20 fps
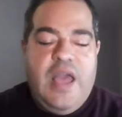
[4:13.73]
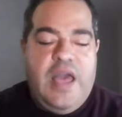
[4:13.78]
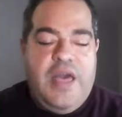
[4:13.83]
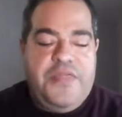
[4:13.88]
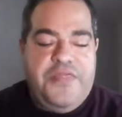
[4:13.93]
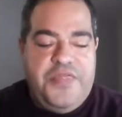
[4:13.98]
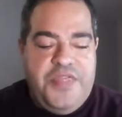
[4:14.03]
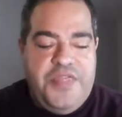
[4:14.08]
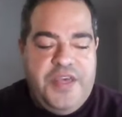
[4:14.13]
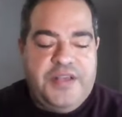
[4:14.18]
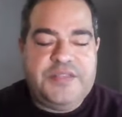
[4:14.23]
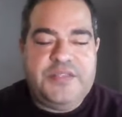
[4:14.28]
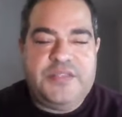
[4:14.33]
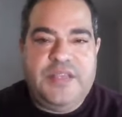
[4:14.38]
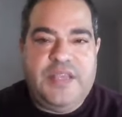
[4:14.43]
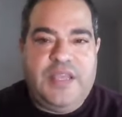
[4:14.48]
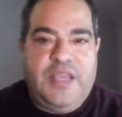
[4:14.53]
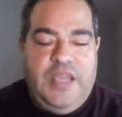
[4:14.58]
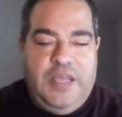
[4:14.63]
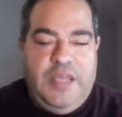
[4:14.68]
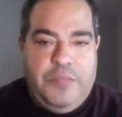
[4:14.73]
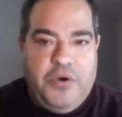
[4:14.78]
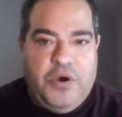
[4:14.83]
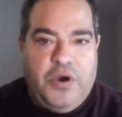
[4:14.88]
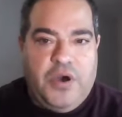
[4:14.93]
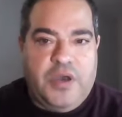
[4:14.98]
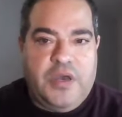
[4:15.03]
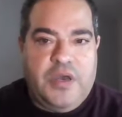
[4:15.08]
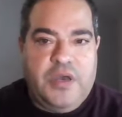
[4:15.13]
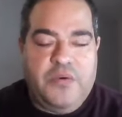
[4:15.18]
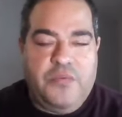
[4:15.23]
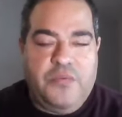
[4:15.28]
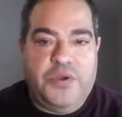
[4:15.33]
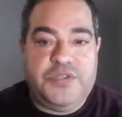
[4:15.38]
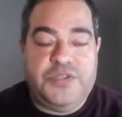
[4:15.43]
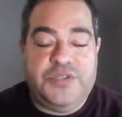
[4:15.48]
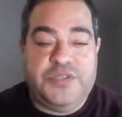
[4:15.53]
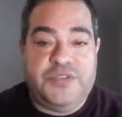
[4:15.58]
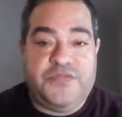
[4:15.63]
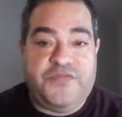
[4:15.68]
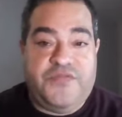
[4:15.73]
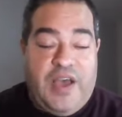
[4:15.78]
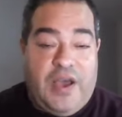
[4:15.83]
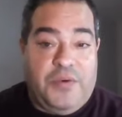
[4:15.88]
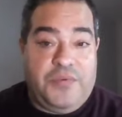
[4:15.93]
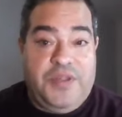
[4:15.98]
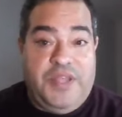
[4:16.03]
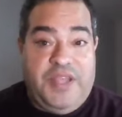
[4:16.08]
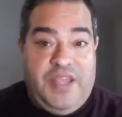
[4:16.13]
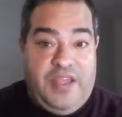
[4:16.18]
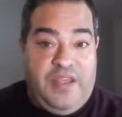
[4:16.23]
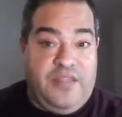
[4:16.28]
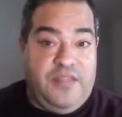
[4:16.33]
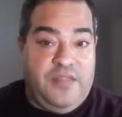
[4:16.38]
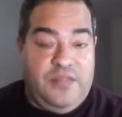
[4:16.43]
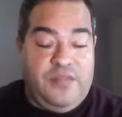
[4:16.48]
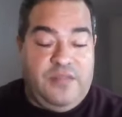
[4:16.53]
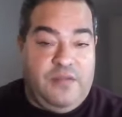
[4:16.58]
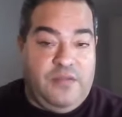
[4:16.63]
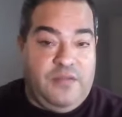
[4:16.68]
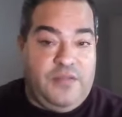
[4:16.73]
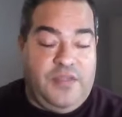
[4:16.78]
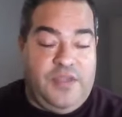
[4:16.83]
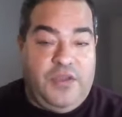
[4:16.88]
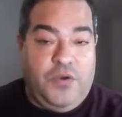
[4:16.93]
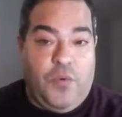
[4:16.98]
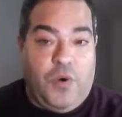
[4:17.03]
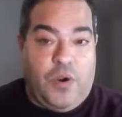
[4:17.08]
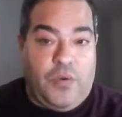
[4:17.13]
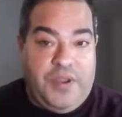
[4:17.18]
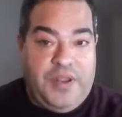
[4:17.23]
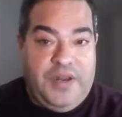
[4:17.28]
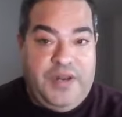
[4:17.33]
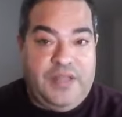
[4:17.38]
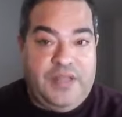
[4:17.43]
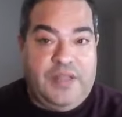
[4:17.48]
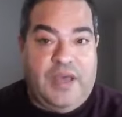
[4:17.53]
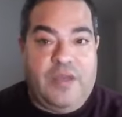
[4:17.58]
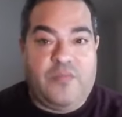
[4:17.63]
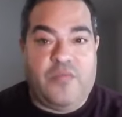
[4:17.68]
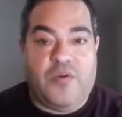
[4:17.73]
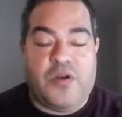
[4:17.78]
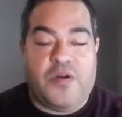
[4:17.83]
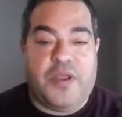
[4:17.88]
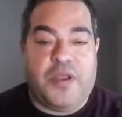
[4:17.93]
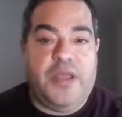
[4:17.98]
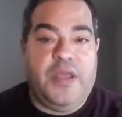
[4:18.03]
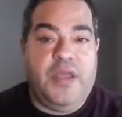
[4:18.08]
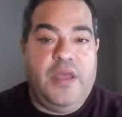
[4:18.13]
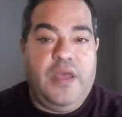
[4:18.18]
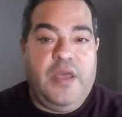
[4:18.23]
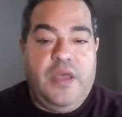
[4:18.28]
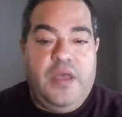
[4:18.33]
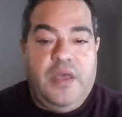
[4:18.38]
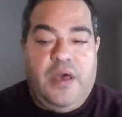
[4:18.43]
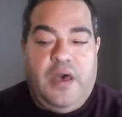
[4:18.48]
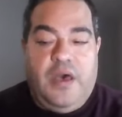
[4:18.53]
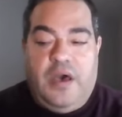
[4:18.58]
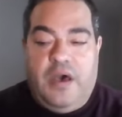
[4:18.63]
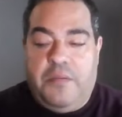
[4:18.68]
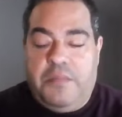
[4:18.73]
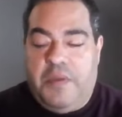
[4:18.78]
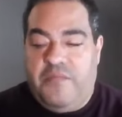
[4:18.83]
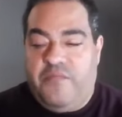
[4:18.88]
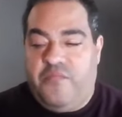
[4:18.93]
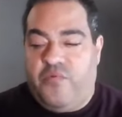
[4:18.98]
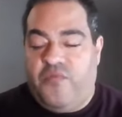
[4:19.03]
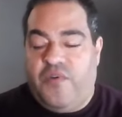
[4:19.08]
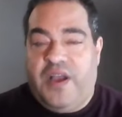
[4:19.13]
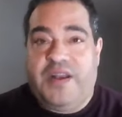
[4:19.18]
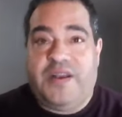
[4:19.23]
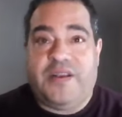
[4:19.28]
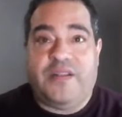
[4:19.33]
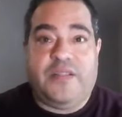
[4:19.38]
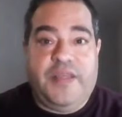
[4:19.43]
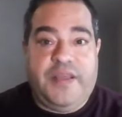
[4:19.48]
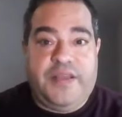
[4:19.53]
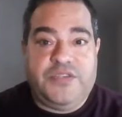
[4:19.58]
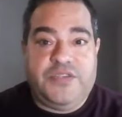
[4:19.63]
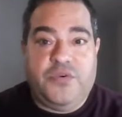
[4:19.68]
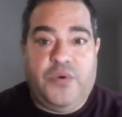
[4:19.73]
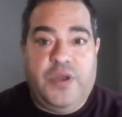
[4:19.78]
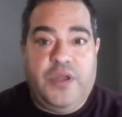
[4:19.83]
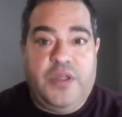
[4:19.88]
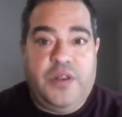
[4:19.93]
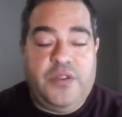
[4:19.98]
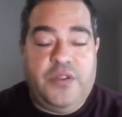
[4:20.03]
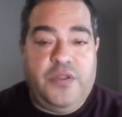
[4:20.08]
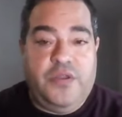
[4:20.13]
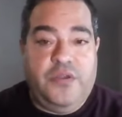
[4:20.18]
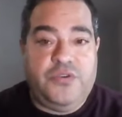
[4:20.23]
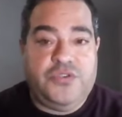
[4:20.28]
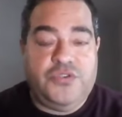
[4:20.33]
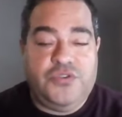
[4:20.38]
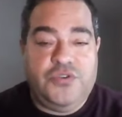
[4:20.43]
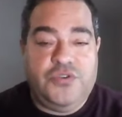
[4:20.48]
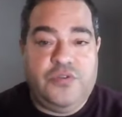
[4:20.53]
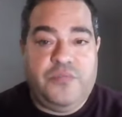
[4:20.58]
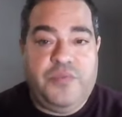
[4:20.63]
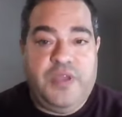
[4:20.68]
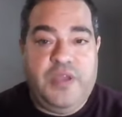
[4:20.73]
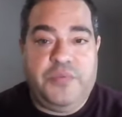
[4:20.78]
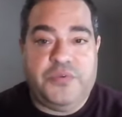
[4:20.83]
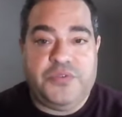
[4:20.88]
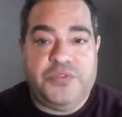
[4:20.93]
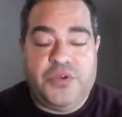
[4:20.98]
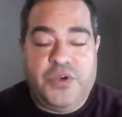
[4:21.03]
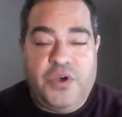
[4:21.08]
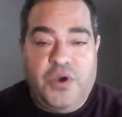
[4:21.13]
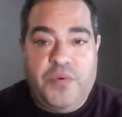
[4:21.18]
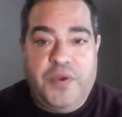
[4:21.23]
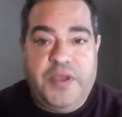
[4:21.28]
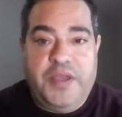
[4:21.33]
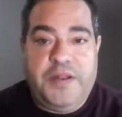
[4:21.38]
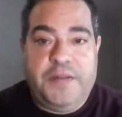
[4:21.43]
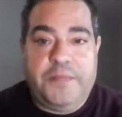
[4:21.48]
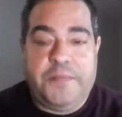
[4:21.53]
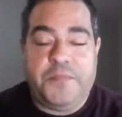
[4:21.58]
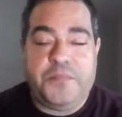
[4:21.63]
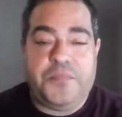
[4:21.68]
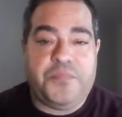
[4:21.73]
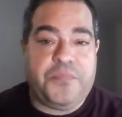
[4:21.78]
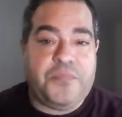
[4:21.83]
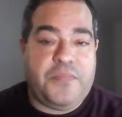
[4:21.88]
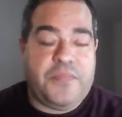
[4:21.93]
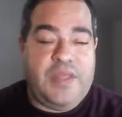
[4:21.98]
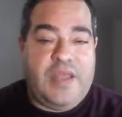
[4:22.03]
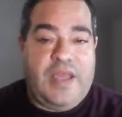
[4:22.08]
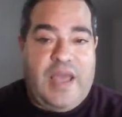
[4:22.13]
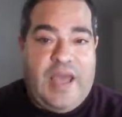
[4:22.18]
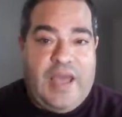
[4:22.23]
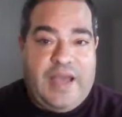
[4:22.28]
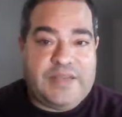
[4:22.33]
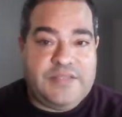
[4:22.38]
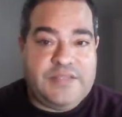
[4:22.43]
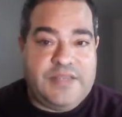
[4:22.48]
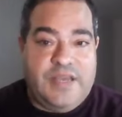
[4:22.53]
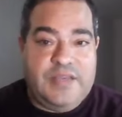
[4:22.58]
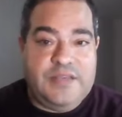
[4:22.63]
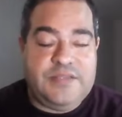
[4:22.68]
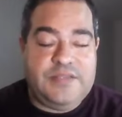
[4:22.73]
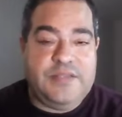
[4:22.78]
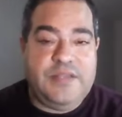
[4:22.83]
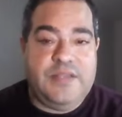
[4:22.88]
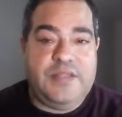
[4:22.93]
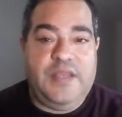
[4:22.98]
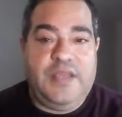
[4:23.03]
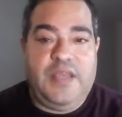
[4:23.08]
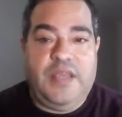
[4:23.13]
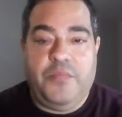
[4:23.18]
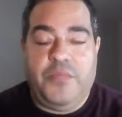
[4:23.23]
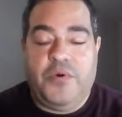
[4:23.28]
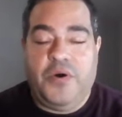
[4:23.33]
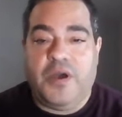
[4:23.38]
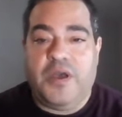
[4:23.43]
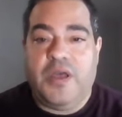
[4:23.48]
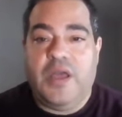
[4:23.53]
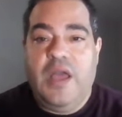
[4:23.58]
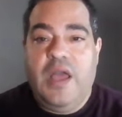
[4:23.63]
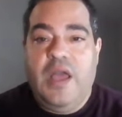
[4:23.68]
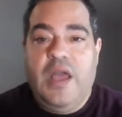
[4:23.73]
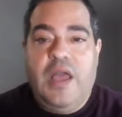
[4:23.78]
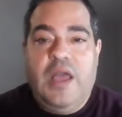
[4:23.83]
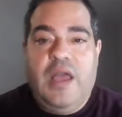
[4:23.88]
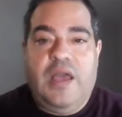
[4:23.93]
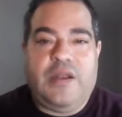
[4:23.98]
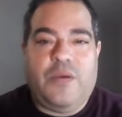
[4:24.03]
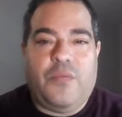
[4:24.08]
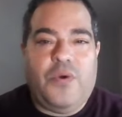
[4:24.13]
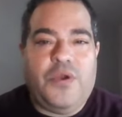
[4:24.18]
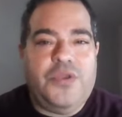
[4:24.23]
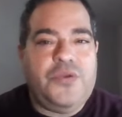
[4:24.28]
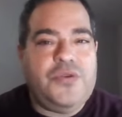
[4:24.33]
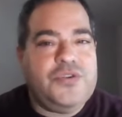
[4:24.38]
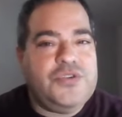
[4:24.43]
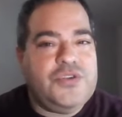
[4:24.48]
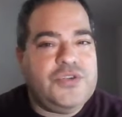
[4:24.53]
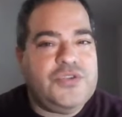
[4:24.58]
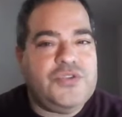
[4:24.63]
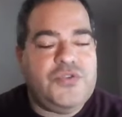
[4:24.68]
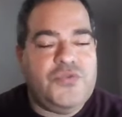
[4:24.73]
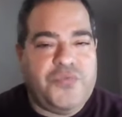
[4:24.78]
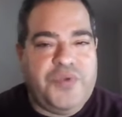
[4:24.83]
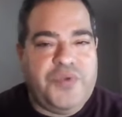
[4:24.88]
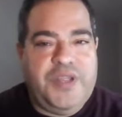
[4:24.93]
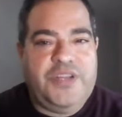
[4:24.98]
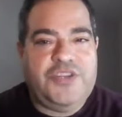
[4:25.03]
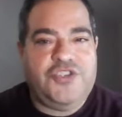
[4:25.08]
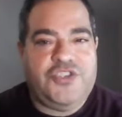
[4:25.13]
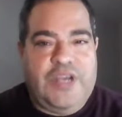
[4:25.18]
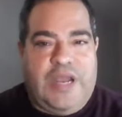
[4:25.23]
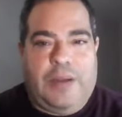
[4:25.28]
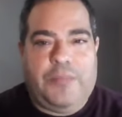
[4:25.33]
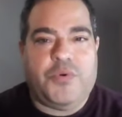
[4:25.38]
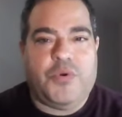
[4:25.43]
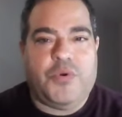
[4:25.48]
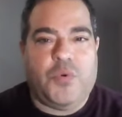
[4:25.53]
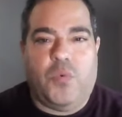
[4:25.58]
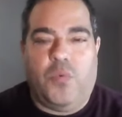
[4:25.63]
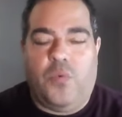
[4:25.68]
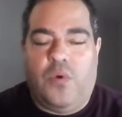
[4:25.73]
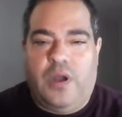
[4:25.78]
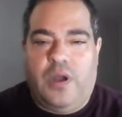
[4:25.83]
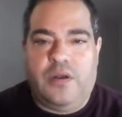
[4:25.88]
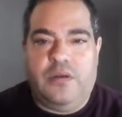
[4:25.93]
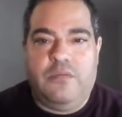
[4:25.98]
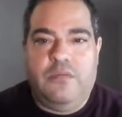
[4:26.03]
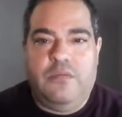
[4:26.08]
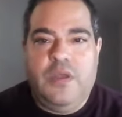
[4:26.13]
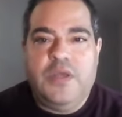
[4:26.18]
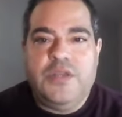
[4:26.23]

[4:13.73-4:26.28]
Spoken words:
And this ebook, which is found in the Guarini Library, I provided a link to it. You should be able to go in, access the ebook, and I want you just to read chapter 1.